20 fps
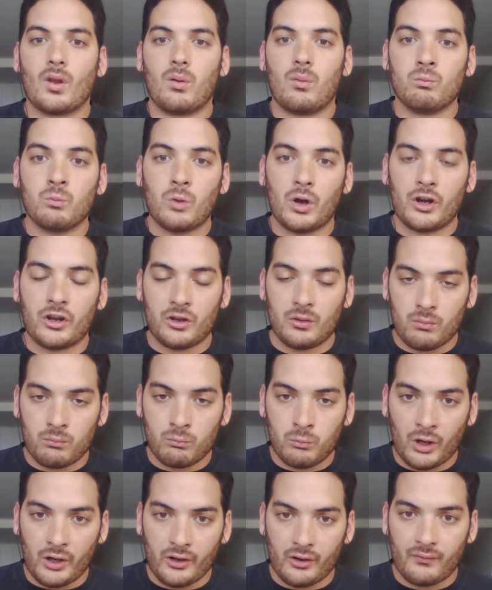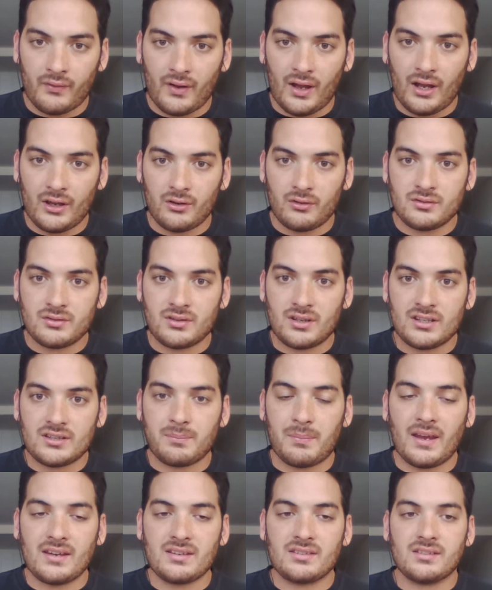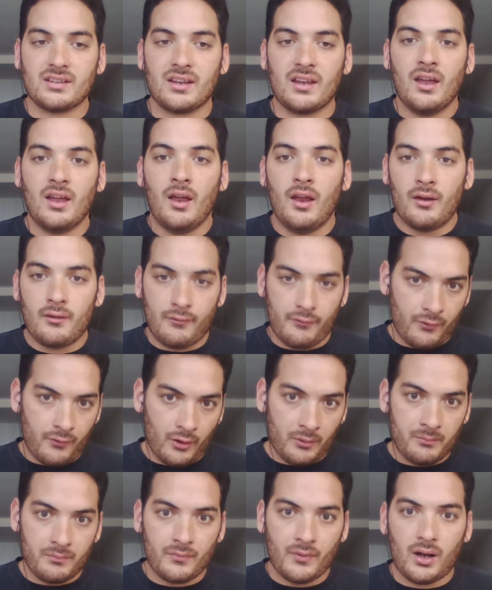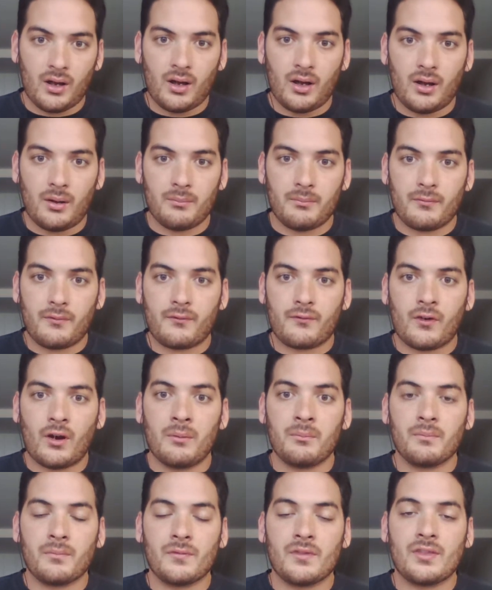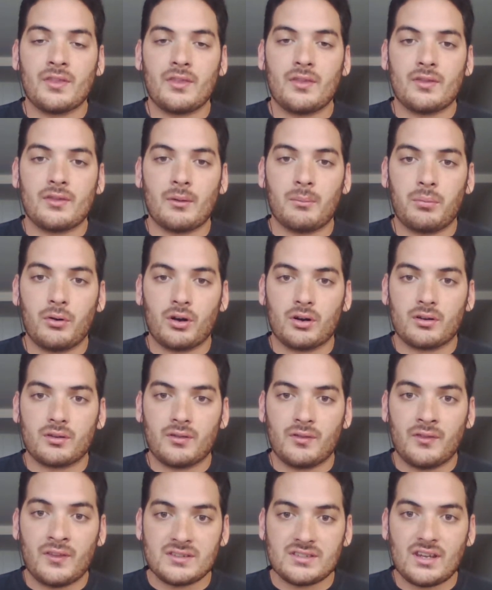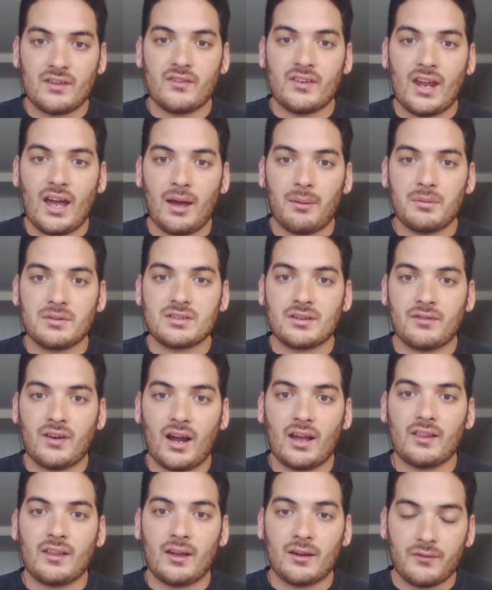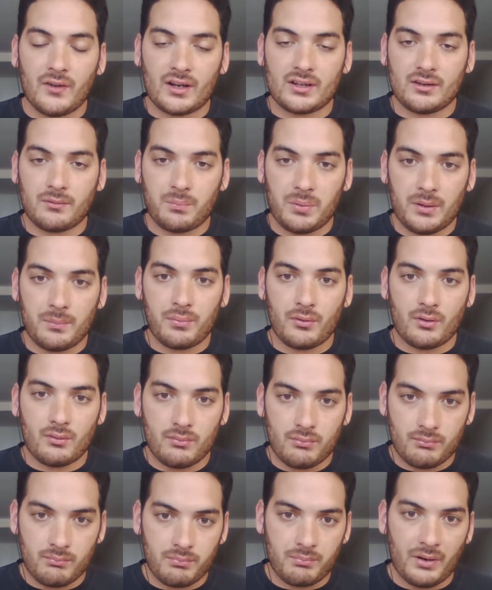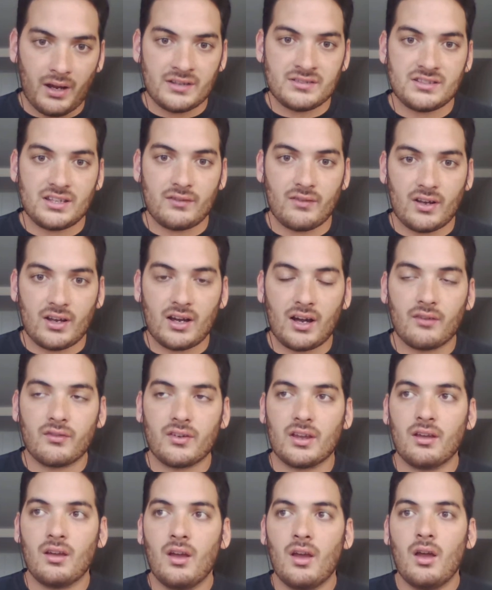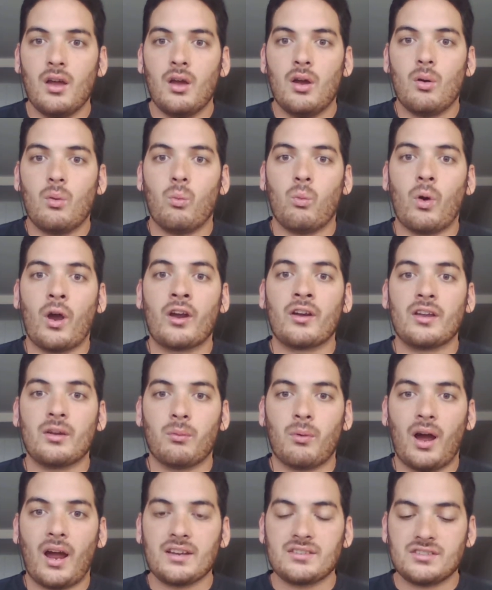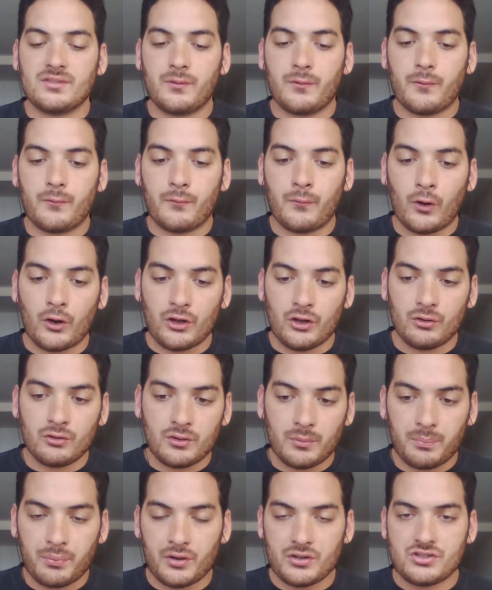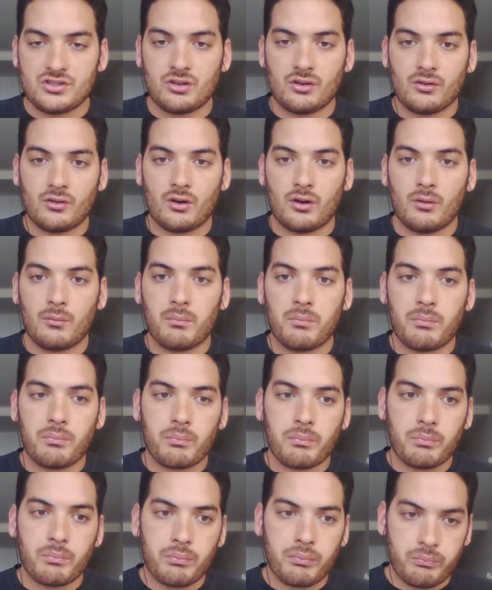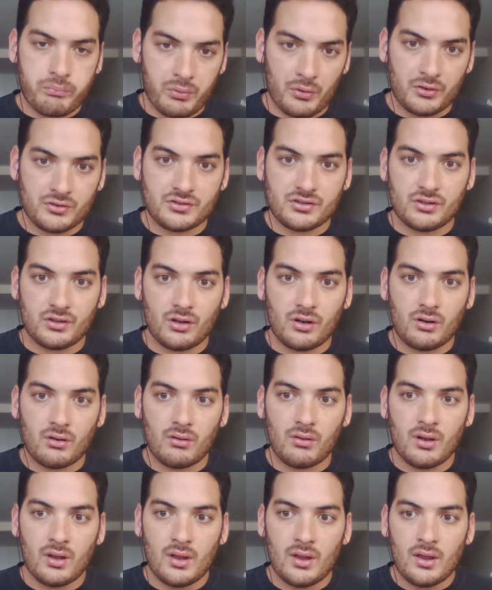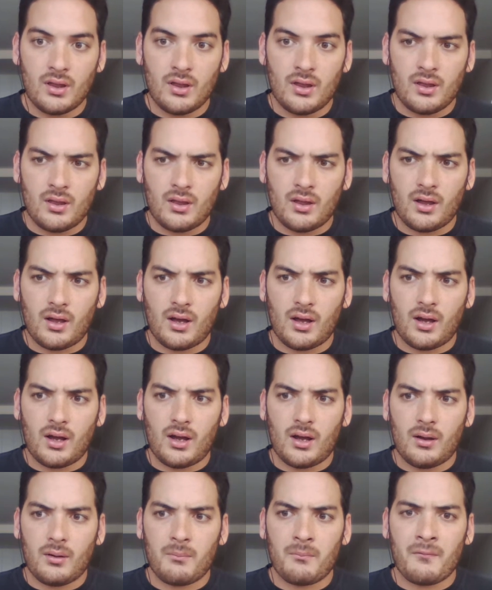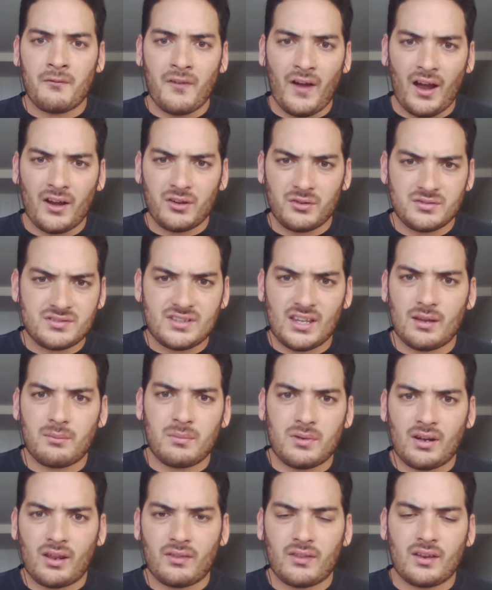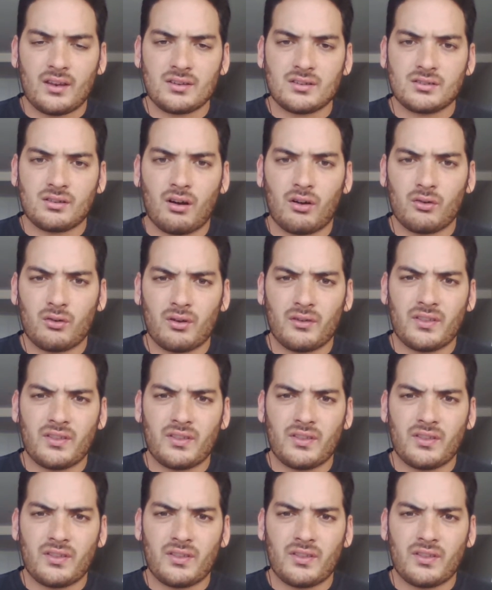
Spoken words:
what are your values is basically from the book The 7 Habits of Highly Effective People by Stephen Covey, where he writes for you to put your personal value statement. I think it's called